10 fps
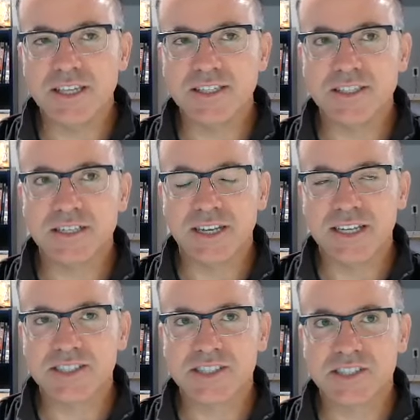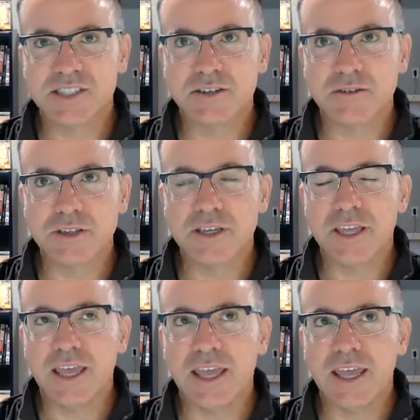isn't
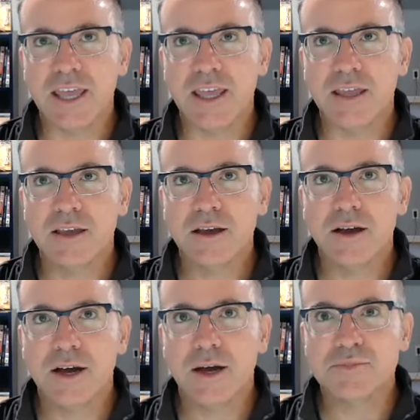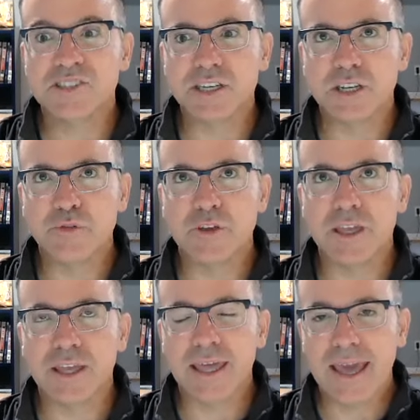necessarily a um,
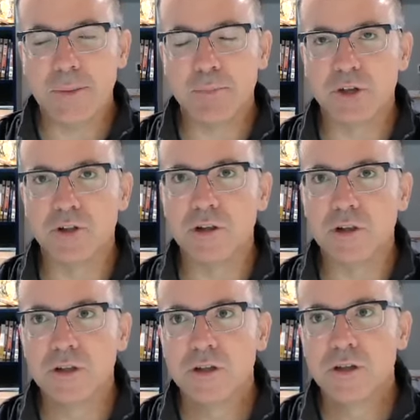significant capital